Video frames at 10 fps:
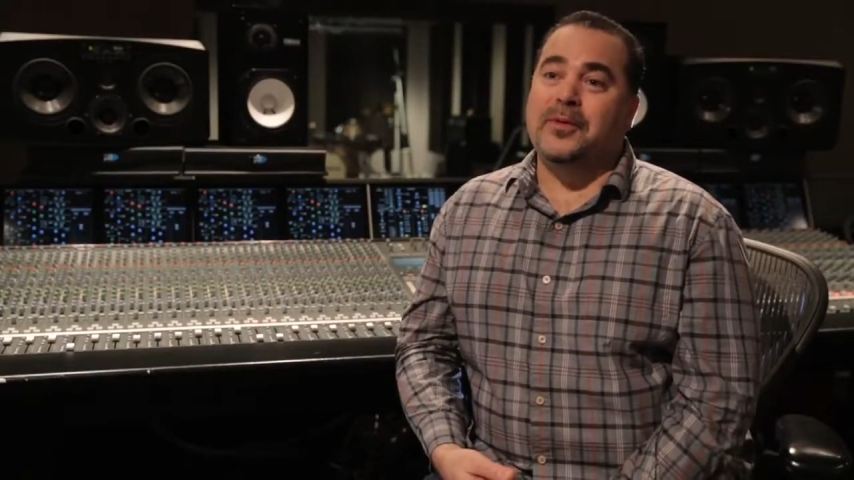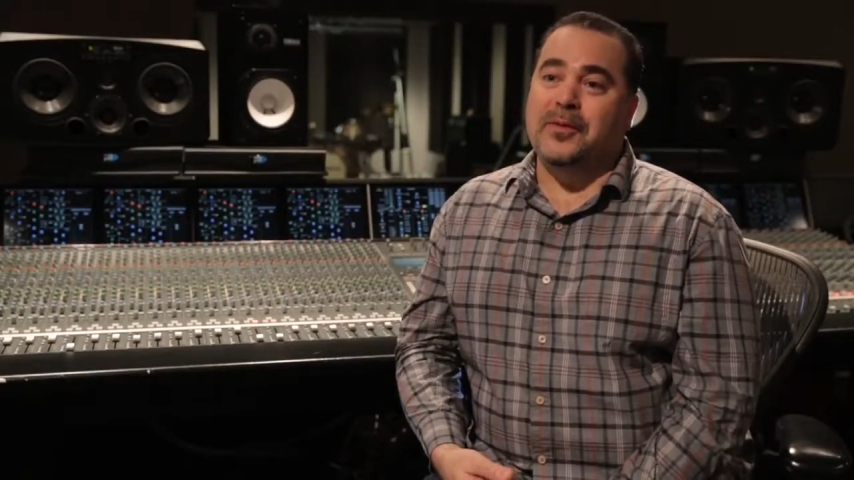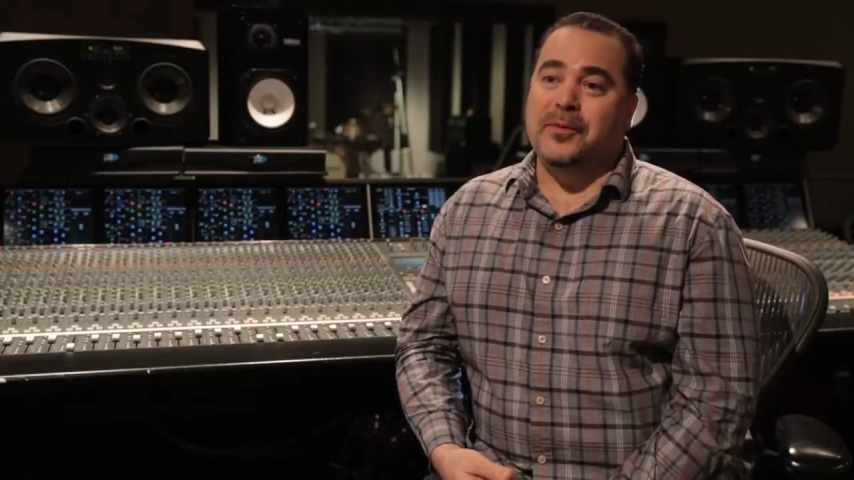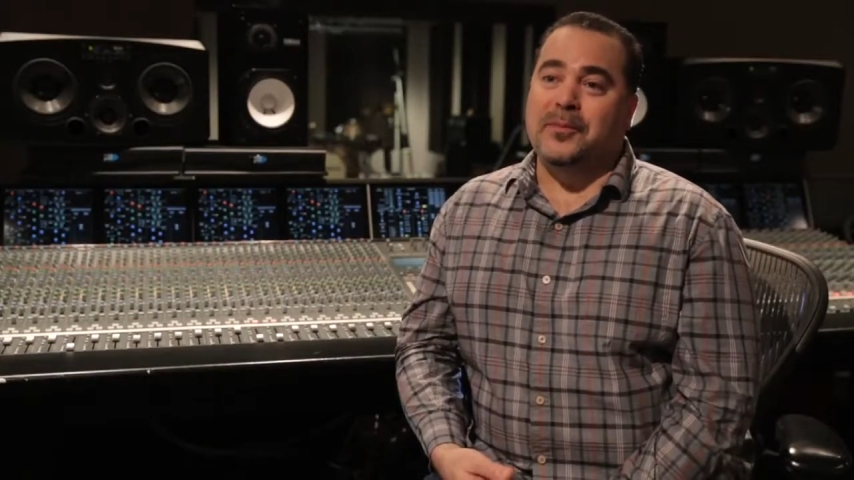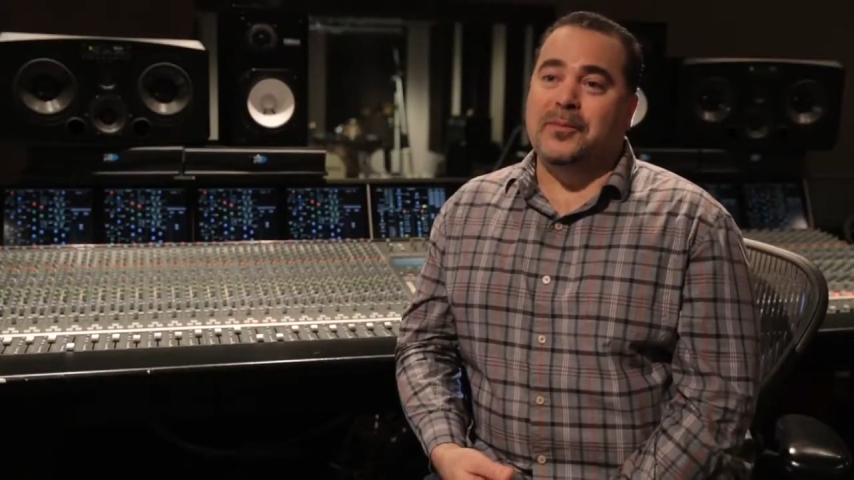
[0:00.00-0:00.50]

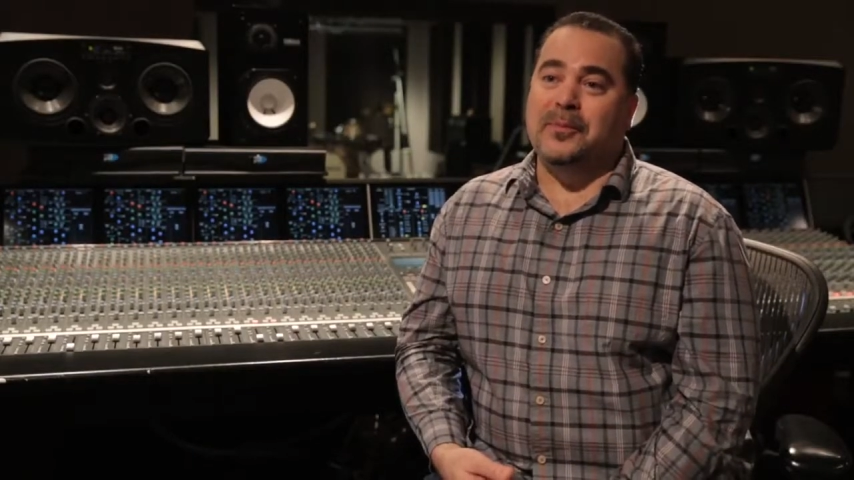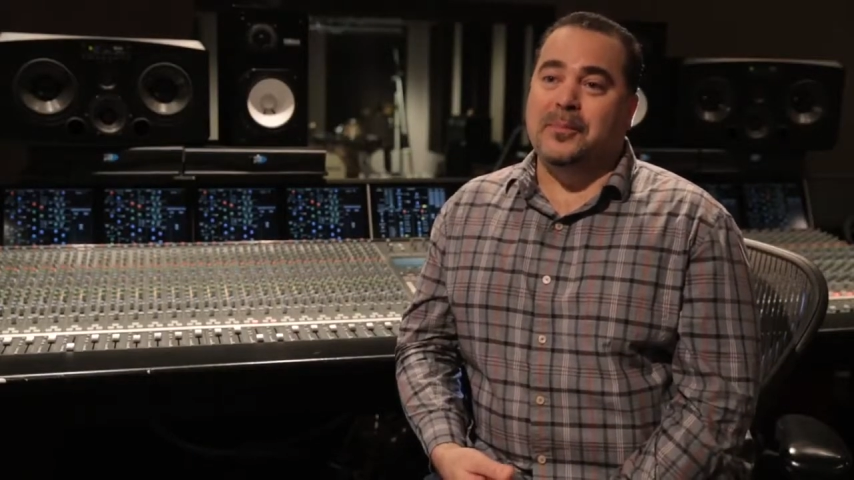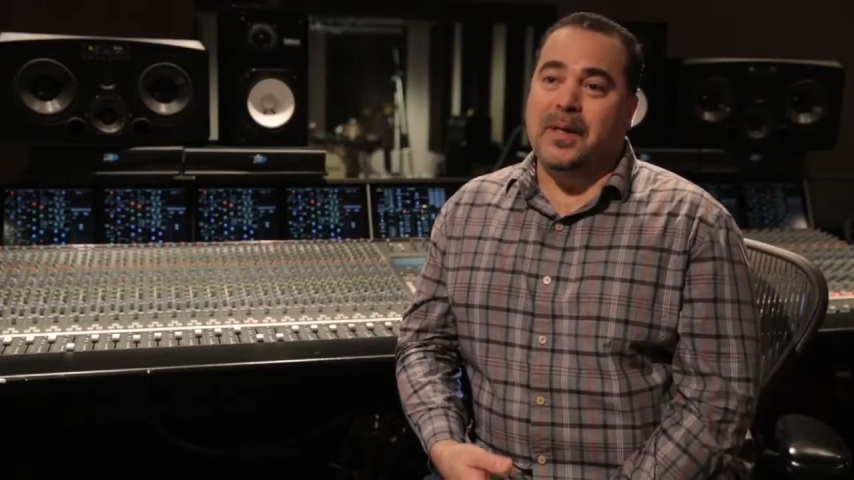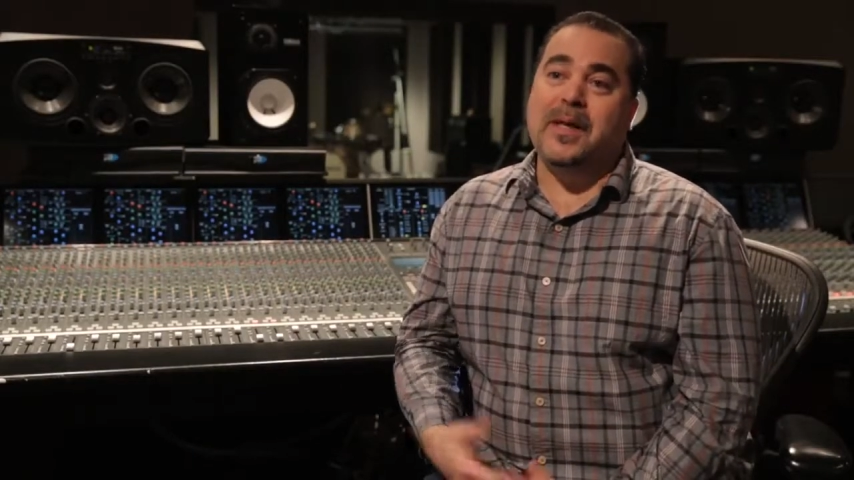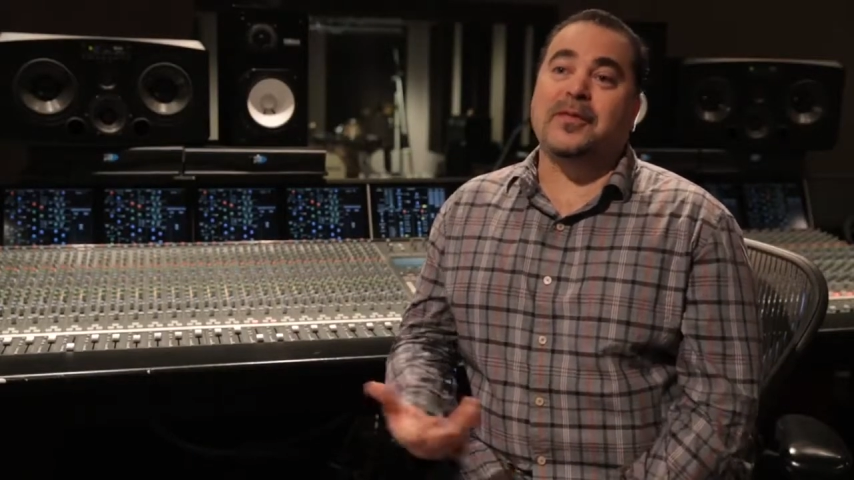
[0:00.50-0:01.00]
to
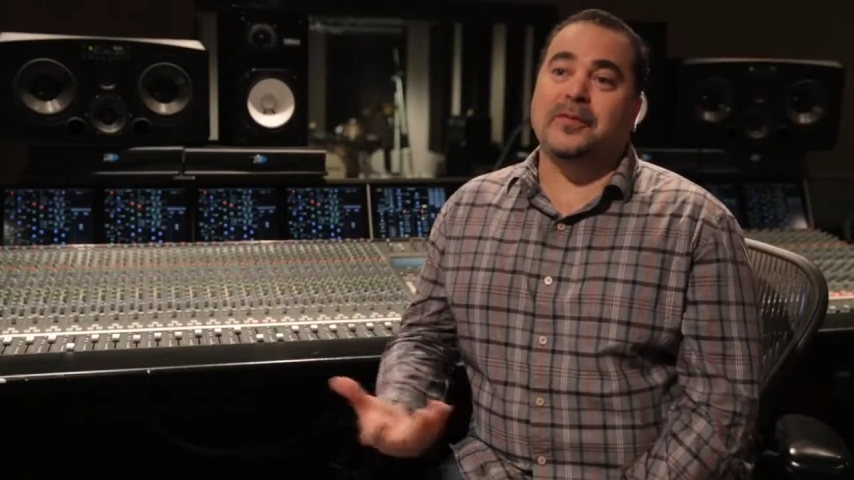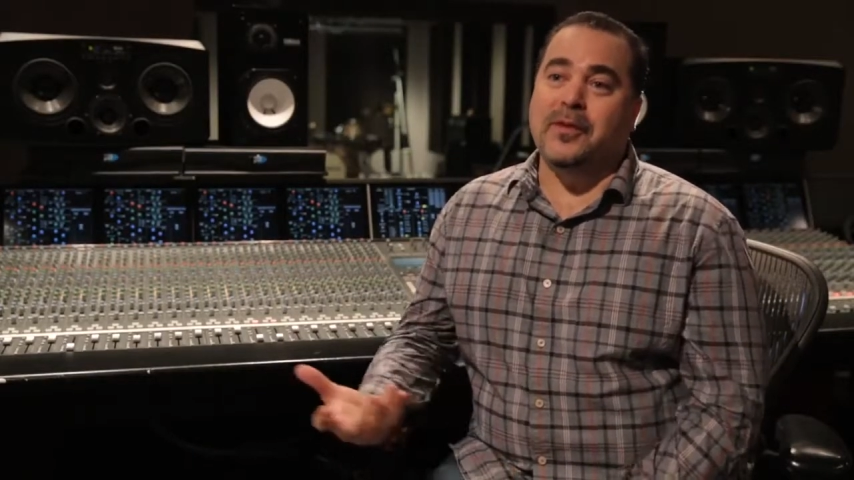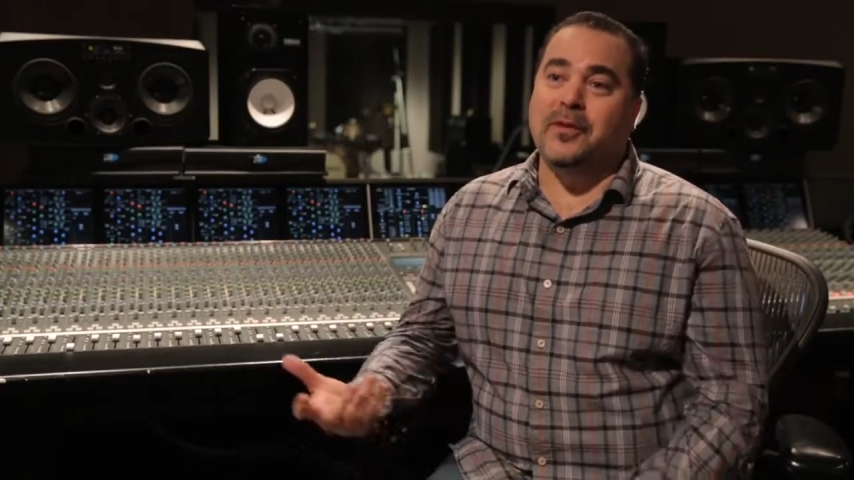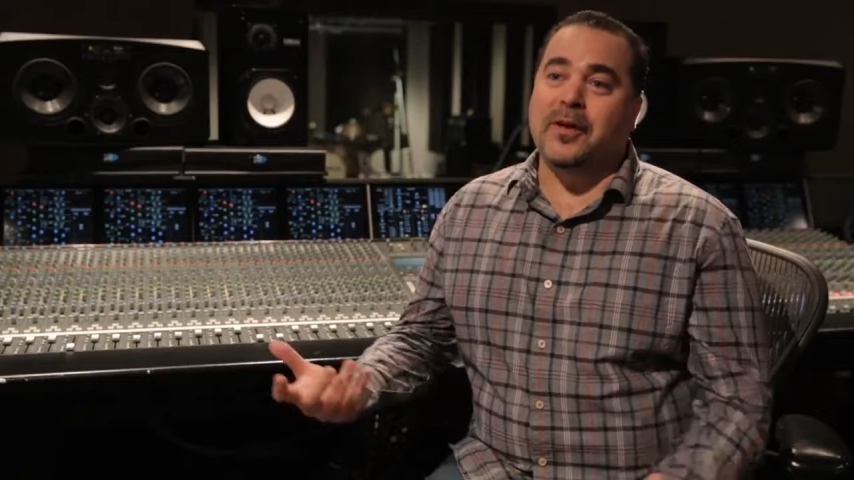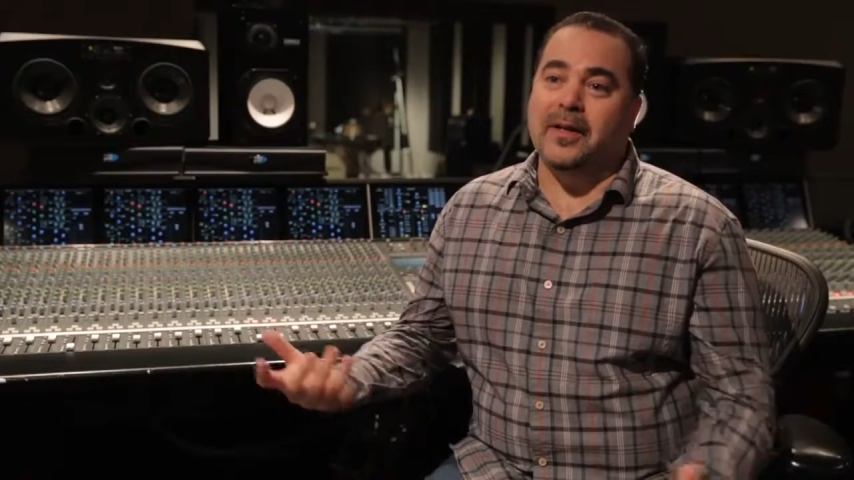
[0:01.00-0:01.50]
be
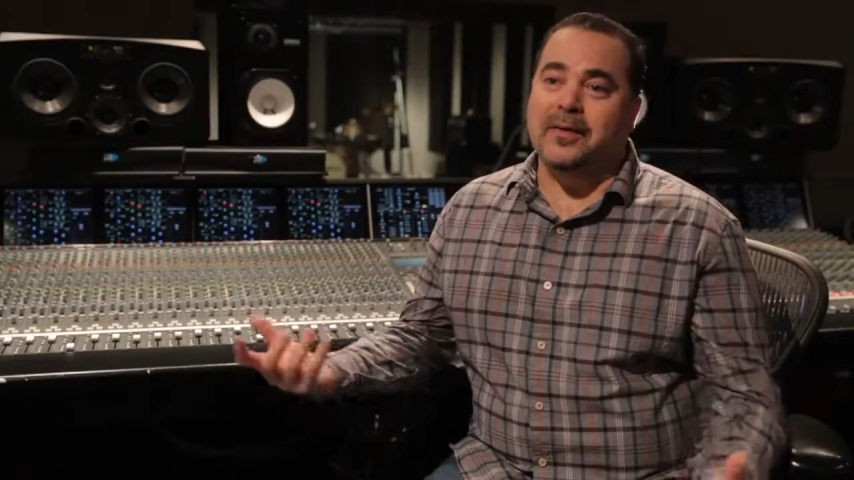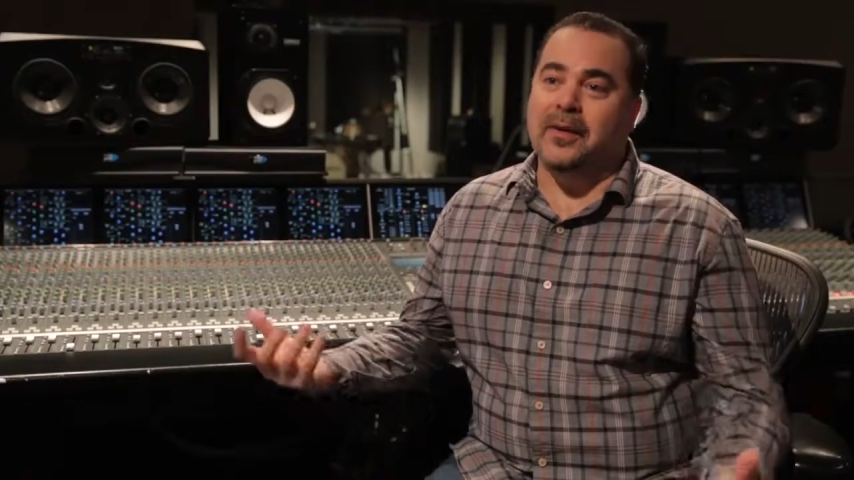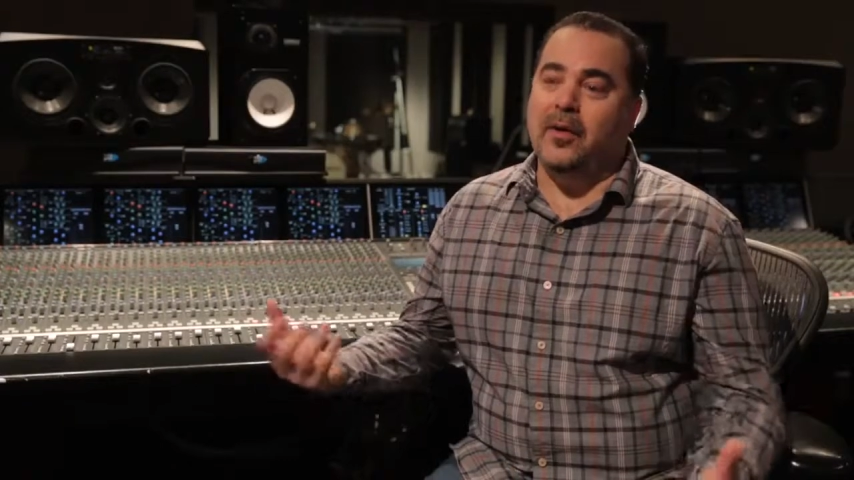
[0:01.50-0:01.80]
interviewed at